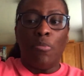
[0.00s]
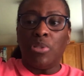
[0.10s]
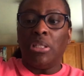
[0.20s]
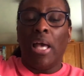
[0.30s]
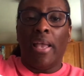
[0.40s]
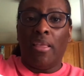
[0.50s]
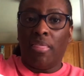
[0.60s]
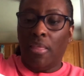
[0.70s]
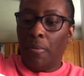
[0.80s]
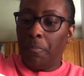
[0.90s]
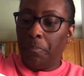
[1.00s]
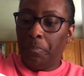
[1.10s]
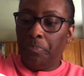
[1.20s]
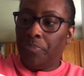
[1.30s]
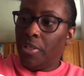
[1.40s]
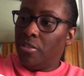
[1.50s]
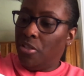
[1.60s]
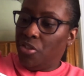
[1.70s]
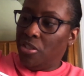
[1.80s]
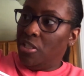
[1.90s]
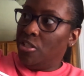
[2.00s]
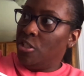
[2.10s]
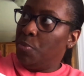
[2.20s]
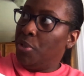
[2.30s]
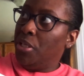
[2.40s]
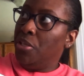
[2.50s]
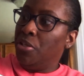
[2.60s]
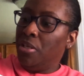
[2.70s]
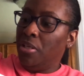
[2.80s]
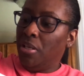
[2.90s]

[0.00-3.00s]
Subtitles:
length, such as this is pretty good.